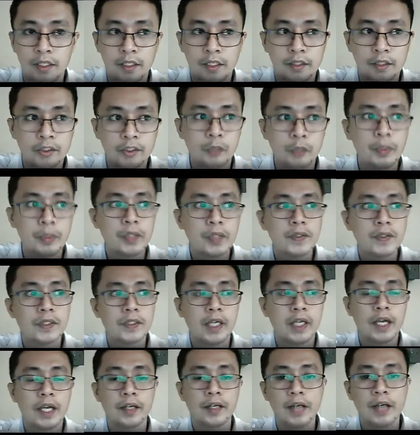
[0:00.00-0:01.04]
So mean to
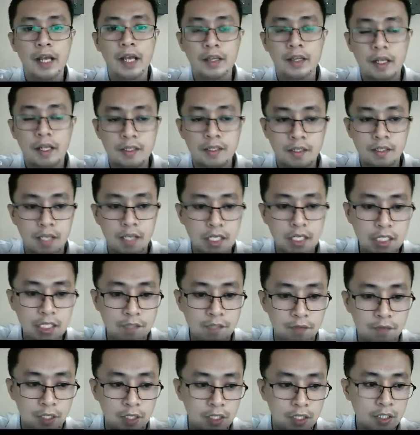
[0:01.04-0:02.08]
say
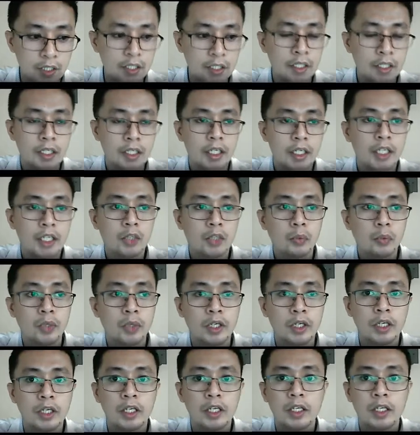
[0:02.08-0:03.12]
write.csv, it
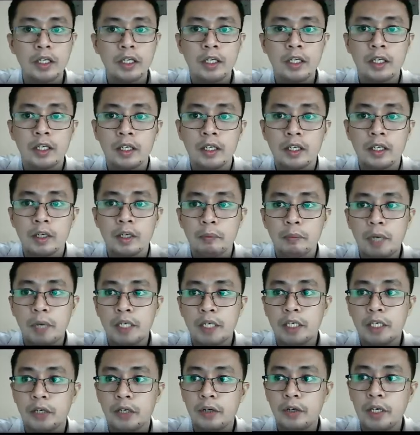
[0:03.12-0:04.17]
will
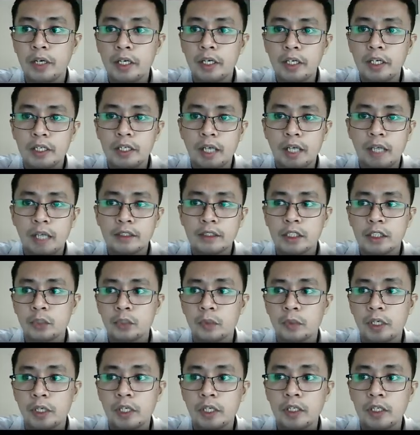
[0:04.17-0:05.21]
particularly class, it
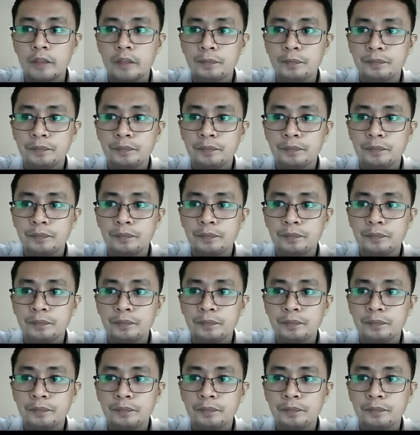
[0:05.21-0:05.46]
will